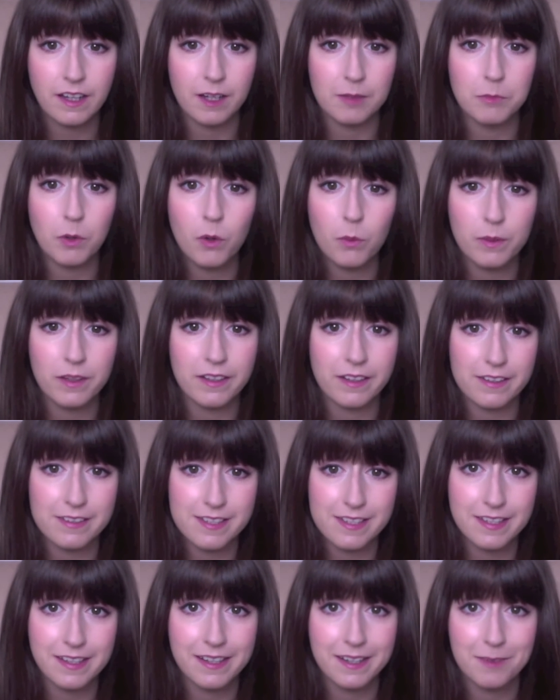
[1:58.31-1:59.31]
I'm not wearing it
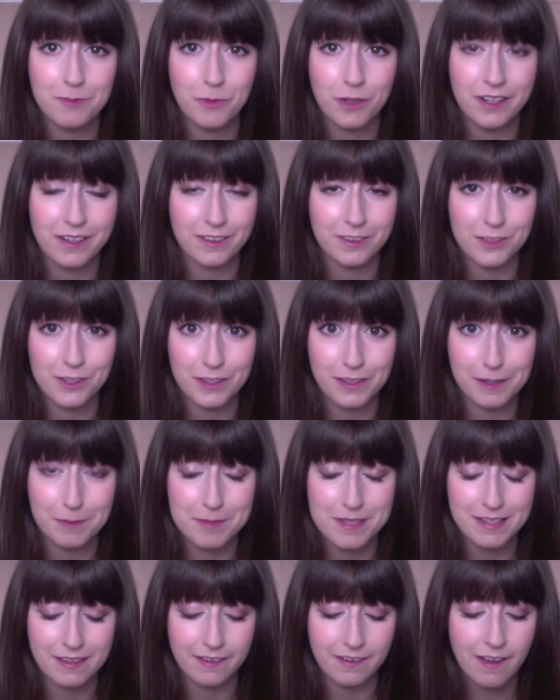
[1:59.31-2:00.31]
today, I'm wearing a new
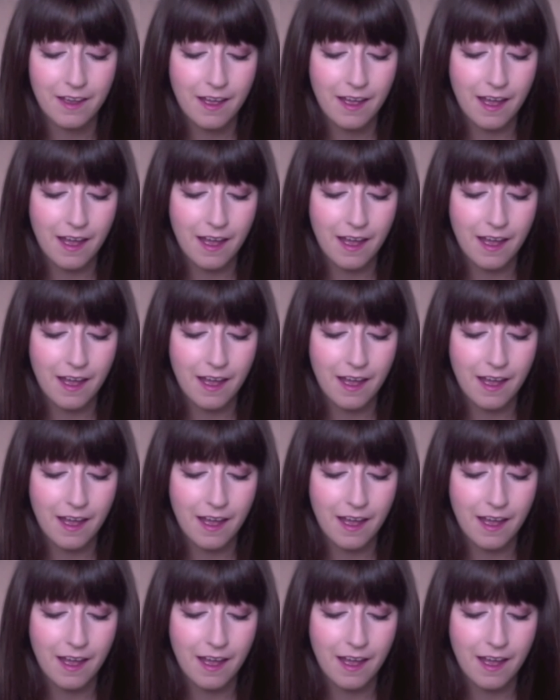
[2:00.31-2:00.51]
lipstick,